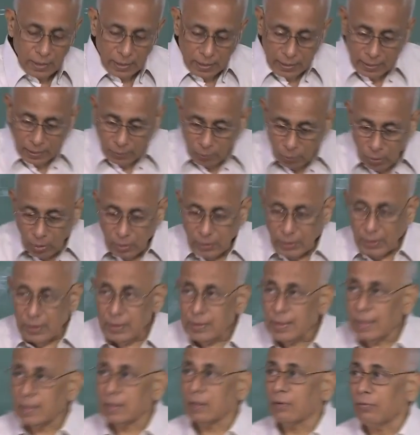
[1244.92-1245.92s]
and I want
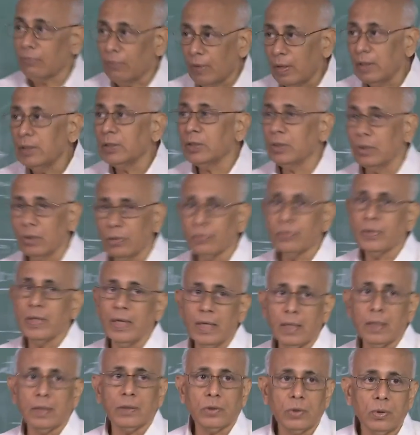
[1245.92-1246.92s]
this as a function of
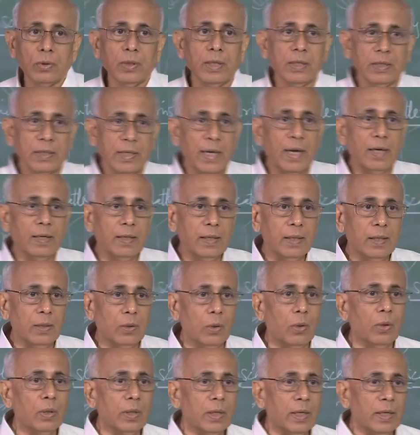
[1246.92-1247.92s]
theta so they are scattering in
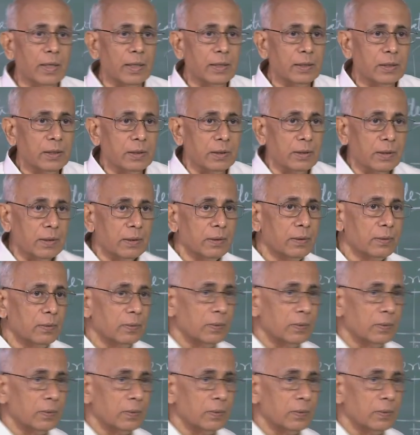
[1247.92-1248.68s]
all directions